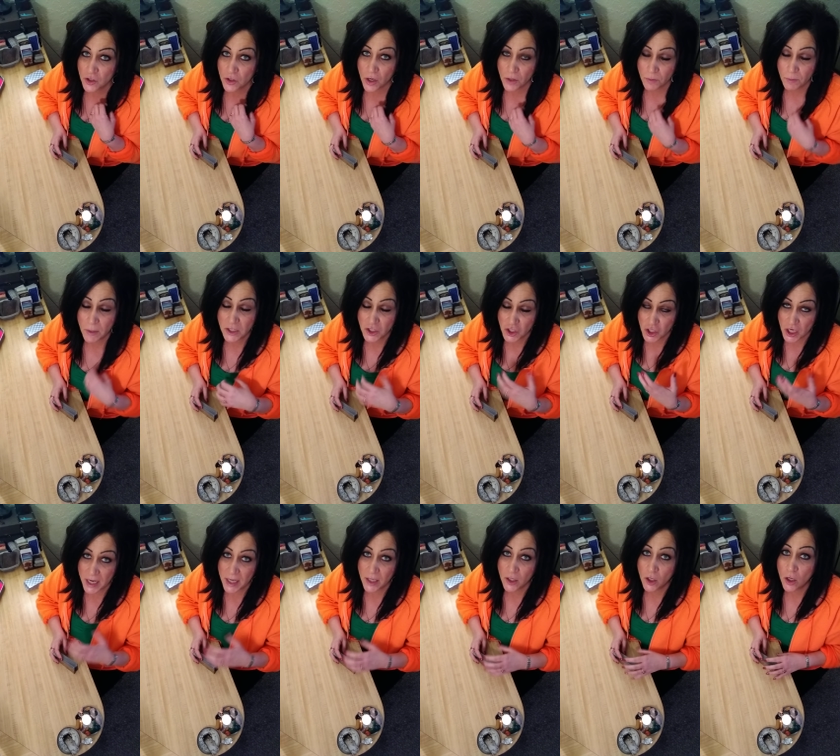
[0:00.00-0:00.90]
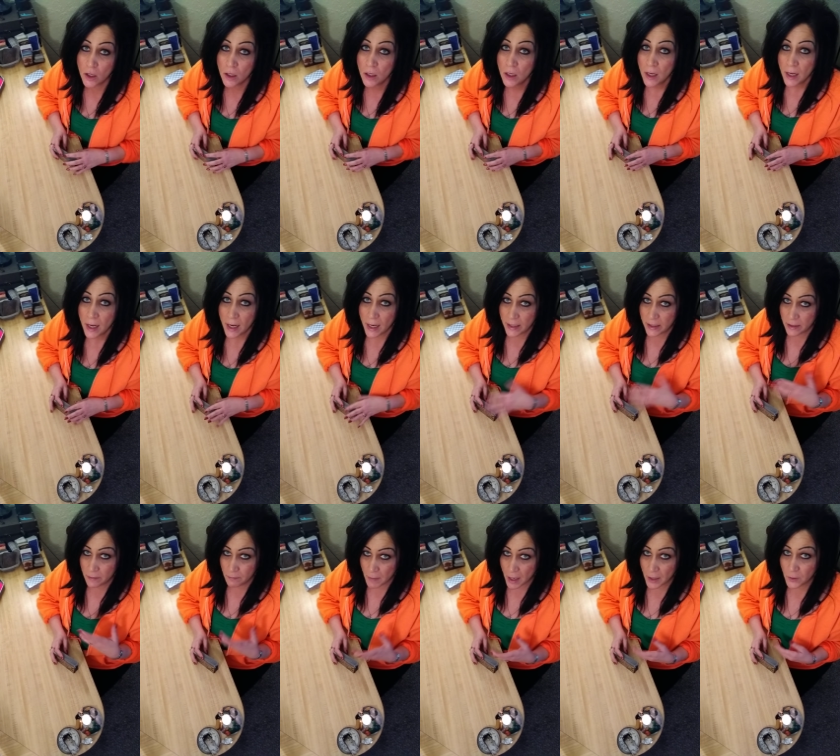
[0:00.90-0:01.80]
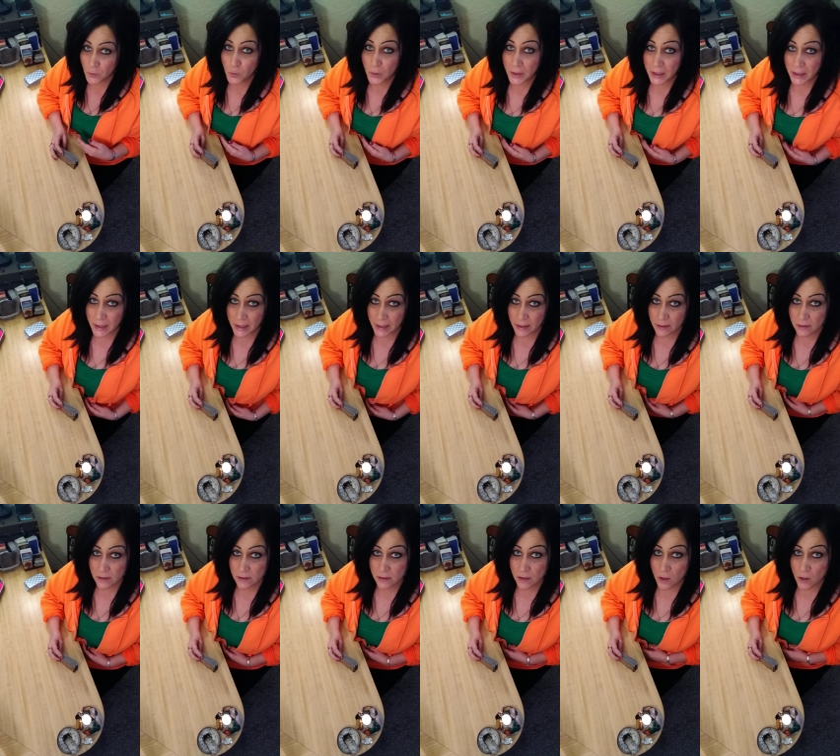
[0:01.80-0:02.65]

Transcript: on my channel and in my readings.